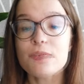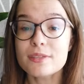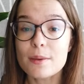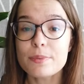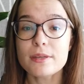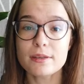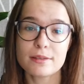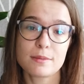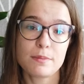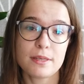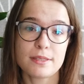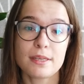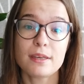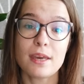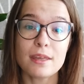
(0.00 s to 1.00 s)
If something is
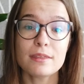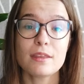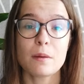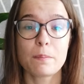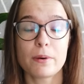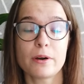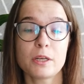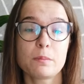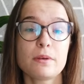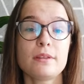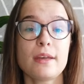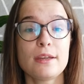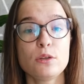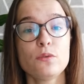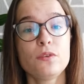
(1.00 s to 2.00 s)
missing in the
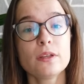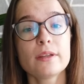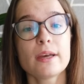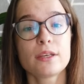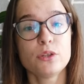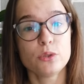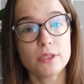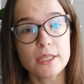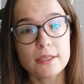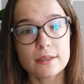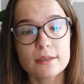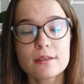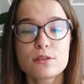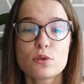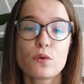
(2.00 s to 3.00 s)
apartment and you feel like you need
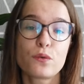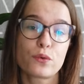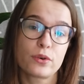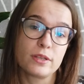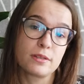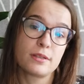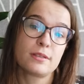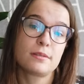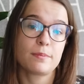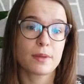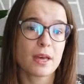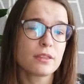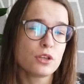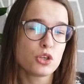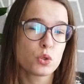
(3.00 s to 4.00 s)
it, so for instance
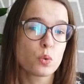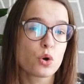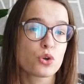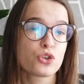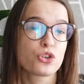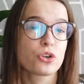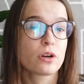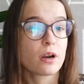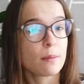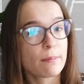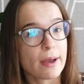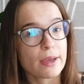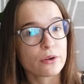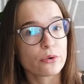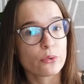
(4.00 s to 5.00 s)
a dishwasher, a
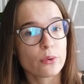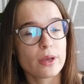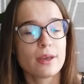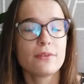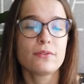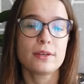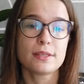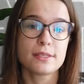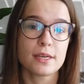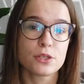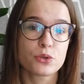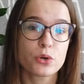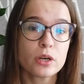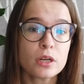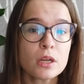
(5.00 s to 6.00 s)
microwave,
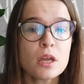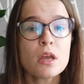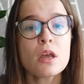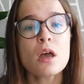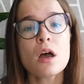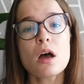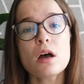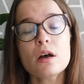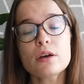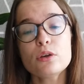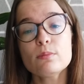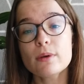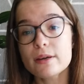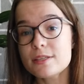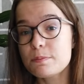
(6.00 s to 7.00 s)
etc.,
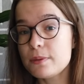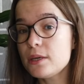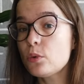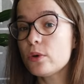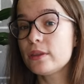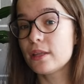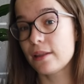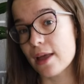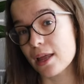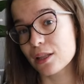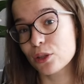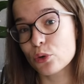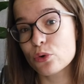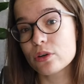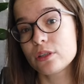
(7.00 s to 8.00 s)
you might speak with the
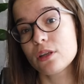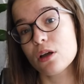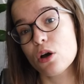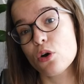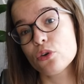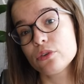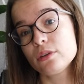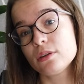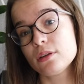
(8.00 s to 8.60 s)
landlord